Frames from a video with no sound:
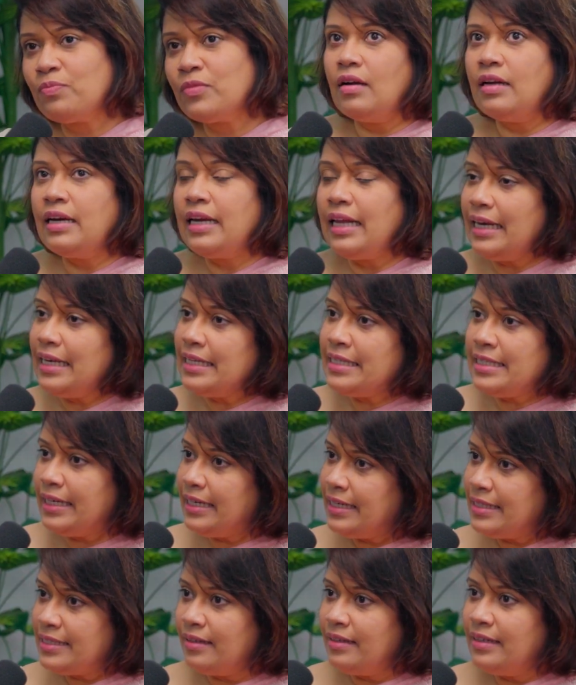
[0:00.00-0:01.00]
Real
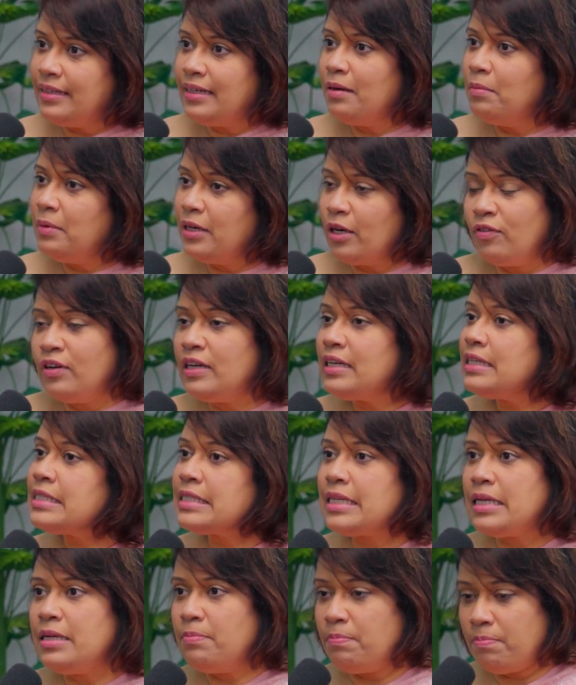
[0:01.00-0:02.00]
estate is a little bit of a
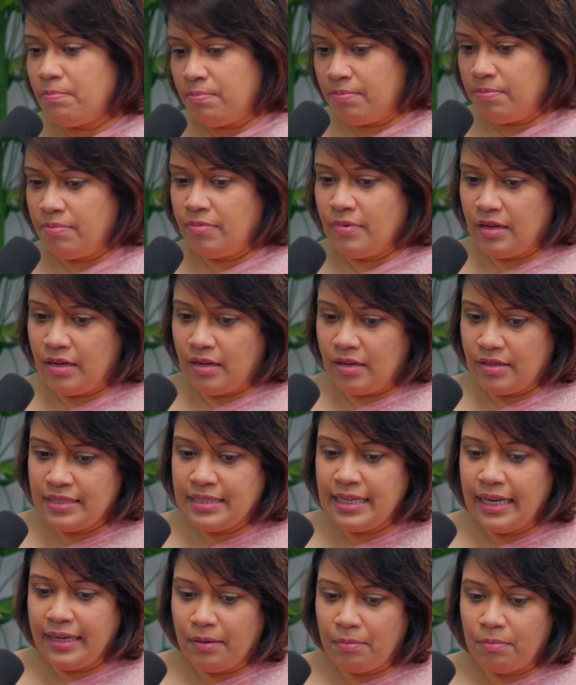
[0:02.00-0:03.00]
risky
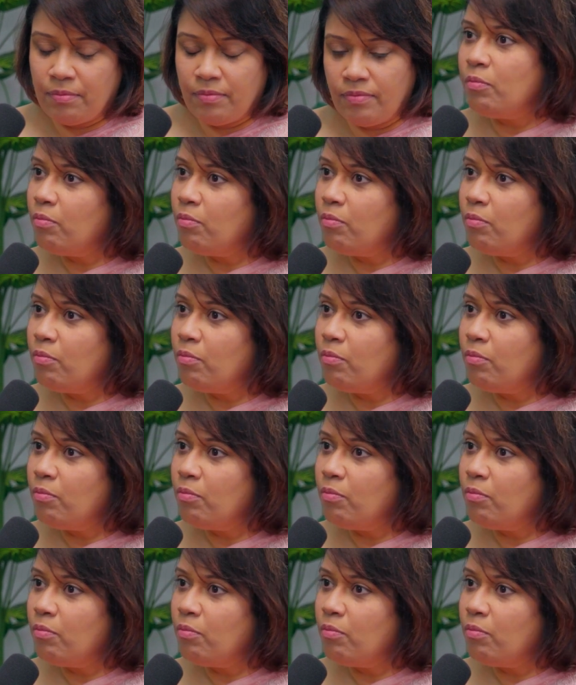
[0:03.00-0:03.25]
setup.